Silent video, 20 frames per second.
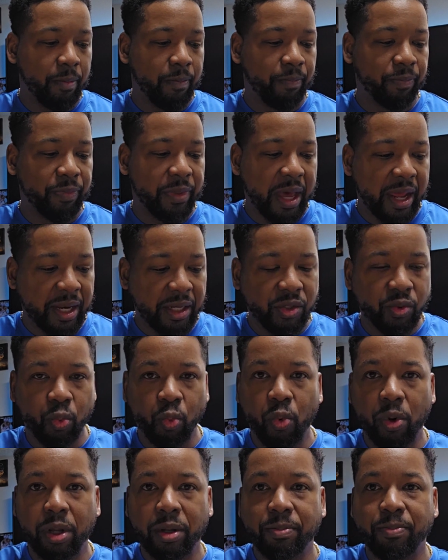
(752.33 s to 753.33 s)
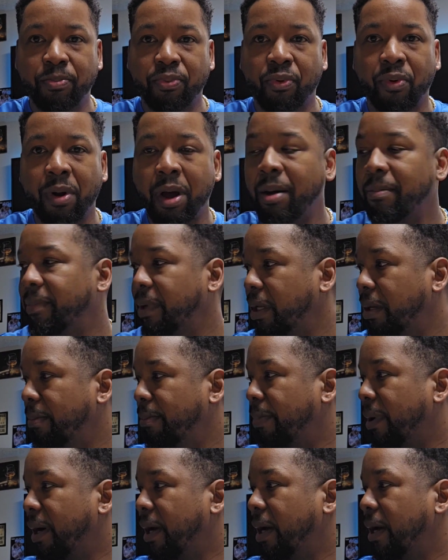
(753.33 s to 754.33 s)
That is what prompted me to
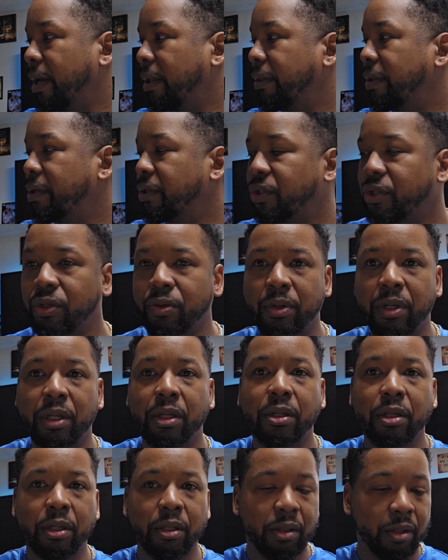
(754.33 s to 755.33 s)
buy this unit,